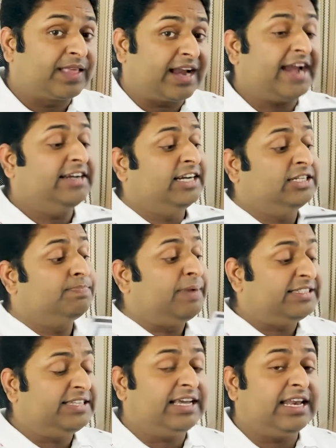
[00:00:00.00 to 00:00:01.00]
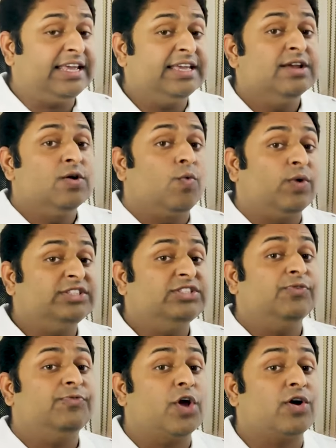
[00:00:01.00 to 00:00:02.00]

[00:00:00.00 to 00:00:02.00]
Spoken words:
right? It's basically, once if you